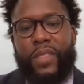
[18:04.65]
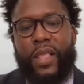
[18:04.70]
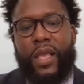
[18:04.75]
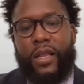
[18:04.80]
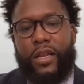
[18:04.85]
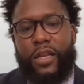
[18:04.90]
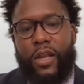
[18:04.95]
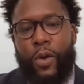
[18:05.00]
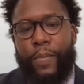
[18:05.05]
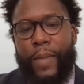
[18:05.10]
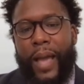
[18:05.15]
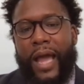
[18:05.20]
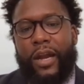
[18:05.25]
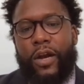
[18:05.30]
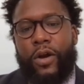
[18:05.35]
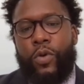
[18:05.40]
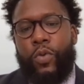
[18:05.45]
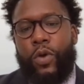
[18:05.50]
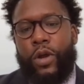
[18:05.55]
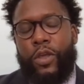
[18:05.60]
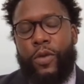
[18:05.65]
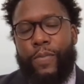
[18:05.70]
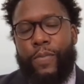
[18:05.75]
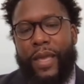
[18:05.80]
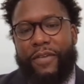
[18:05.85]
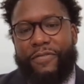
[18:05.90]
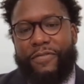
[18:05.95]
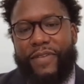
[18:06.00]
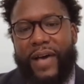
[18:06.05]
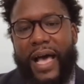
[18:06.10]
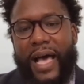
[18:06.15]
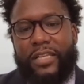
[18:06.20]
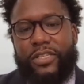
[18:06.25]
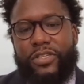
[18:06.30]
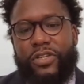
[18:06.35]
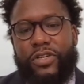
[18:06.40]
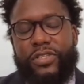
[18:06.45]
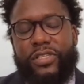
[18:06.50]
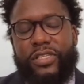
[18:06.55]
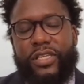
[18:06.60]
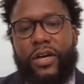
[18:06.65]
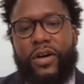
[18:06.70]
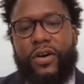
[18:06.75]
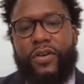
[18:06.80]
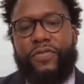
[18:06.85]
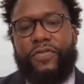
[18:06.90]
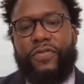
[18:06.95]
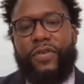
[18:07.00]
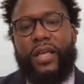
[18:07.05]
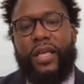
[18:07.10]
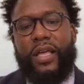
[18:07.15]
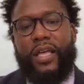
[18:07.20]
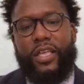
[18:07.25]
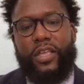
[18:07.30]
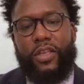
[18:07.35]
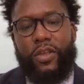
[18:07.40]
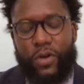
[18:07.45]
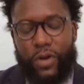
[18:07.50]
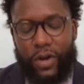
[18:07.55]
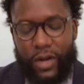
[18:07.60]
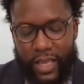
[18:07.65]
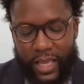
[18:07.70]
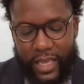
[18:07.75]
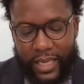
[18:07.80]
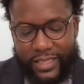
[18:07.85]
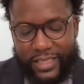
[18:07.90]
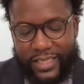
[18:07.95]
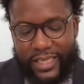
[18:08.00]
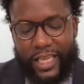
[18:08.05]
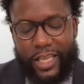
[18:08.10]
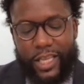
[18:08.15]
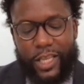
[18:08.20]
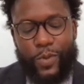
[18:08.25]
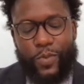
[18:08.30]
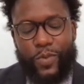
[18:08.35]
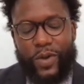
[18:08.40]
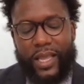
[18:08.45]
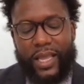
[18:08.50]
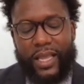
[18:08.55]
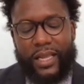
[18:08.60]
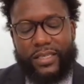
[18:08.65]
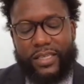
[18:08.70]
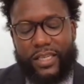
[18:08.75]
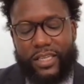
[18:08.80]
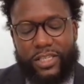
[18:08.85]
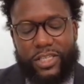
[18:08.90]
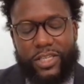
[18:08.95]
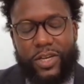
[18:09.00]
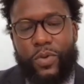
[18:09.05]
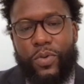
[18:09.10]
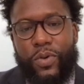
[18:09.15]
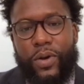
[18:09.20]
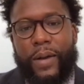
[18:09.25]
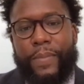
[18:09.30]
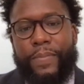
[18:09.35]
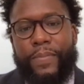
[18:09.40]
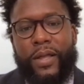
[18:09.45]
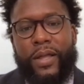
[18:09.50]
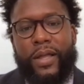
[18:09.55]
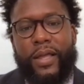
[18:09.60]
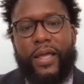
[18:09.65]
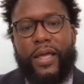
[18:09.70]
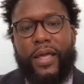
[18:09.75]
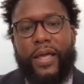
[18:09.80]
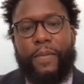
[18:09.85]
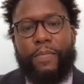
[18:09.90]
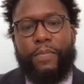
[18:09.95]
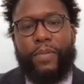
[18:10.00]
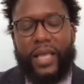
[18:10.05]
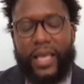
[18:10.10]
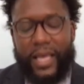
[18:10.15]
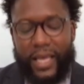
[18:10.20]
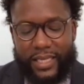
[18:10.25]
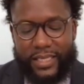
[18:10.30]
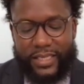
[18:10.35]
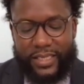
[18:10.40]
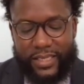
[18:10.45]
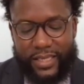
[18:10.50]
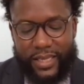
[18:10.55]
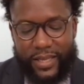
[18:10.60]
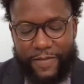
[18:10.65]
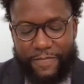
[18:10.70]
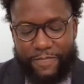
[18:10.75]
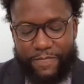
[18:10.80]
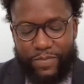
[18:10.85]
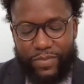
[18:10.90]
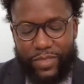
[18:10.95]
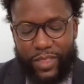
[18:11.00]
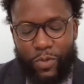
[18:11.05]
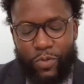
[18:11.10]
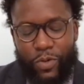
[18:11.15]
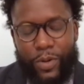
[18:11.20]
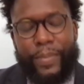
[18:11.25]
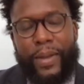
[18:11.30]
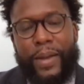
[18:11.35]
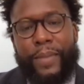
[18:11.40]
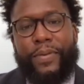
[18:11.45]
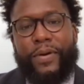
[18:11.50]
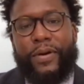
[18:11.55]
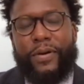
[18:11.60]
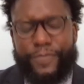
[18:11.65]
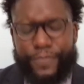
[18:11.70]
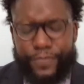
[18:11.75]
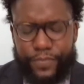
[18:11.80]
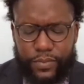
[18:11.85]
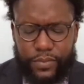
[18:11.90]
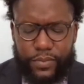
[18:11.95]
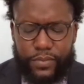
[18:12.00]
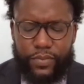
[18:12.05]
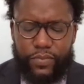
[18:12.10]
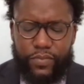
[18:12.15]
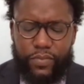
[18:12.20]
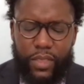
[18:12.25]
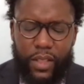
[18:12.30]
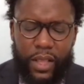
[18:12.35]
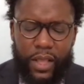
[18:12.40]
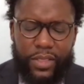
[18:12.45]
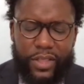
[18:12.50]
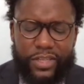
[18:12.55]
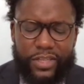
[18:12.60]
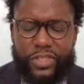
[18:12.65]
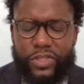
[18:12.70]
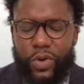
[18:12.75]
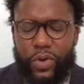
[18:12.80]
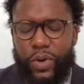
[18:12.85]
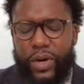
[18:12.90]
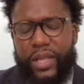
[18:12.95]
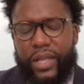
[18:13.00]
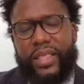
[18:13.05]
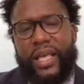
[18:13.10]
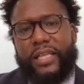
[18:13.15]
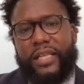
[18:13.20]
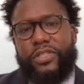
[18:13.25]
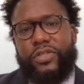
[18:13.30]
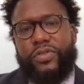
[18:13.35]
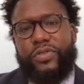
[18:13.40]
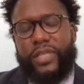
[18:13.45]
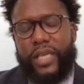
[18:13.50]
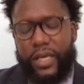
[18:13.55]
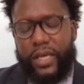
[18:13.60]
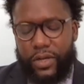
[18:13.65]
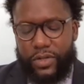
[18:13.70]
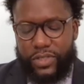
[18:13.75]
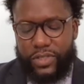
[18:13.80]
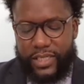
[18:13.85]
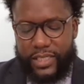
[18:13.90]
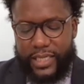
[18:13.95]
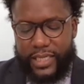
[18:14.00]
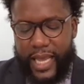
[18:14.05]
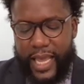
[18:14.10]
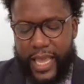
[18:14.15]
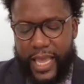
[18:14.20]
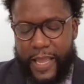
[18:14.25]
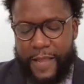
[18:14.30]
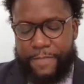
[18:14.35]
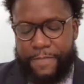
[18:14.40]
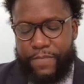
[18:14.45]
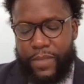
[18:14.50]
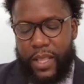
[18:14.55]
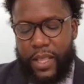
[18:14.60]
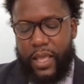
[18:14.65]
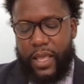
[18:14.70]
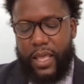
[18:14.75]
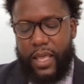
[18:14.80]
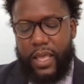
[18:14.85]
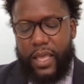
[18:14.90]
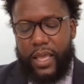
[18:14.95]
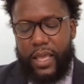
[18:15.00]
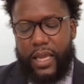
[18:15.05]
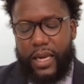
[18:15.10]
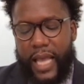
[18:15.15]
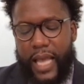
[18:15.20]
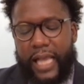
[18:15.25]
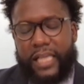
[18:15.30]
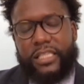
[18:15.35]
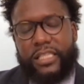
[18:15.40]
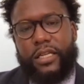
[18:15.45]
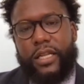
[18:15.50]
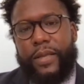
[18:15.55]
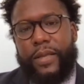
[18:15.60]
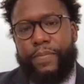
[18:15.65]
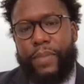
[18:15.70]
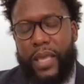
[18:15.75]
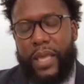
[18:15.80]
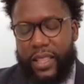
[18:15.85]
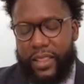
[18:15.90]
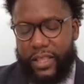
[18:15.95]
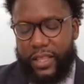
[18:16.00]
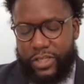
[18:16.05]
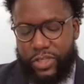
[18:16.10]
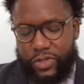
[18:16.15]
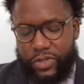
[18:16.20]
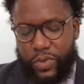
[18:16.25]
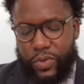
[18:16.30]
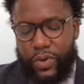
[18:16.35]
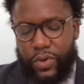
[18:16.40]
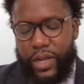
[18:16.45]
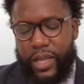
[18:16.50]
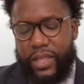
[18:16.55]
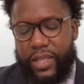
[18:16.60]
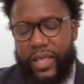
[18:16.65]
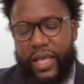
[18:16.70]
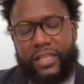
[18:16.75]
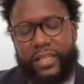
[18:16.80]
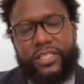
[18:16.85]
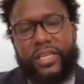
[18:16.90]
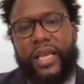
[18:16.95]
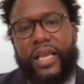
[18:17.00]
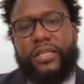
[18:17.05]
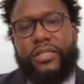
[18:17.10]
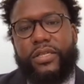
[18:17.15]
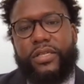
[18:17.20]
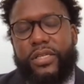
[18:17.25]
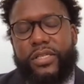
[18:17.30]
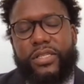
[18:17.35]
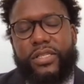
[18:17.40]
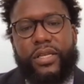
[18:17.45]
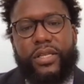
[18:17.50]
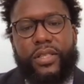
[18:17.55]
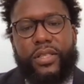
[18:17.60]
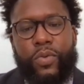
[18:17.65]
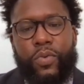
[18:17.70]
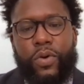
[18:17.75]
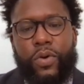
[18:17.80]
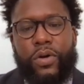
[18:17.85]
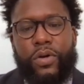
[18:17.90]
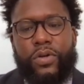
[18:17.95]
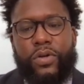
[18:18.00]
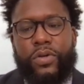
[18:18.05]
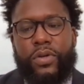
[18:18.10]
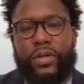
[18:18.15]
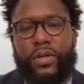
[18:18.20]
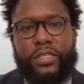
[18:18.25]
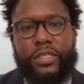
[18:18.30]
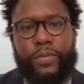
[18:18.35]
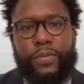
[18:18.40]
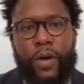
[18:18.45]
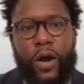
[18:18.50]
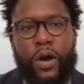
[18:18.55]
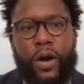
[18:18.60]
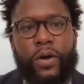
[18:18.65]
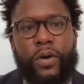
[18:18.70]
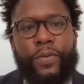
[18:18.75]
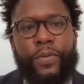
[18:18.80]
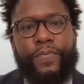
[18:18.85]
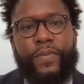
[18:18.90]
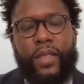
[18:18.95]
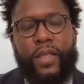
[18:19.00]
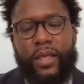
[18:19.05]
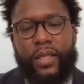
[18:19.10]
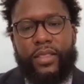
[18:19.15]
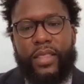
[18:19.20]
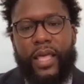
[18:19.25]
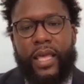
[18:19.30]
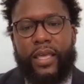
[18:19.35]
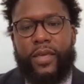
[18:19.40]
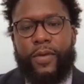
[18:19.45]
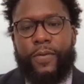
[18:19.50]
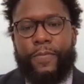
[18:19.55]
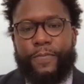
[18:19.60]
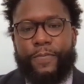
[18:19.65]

No matter where you may find yourself, you're continuing to show up. Because remember, the story that you tell today could actually be the story that changes the world tomorrow. Thank you.